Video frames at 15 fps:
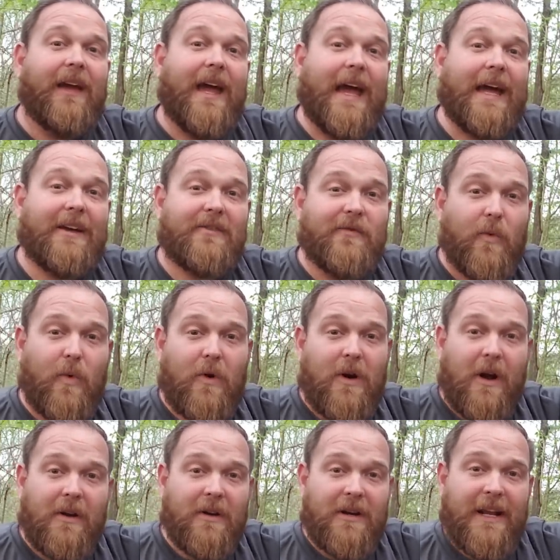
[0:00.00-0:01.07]
As
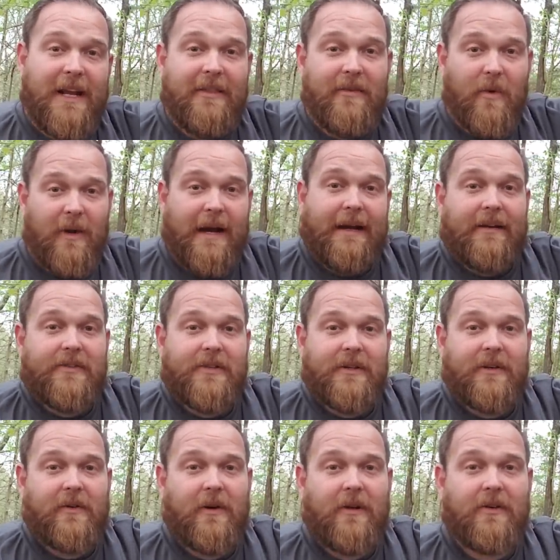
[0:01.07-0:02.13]
for underneath your house in
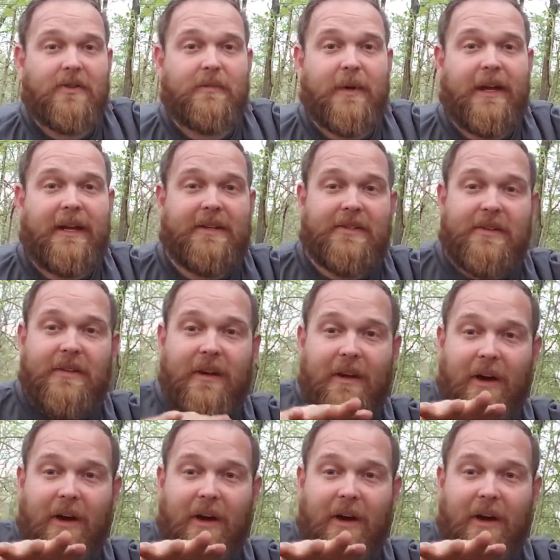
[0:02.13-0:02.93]
the crawl space,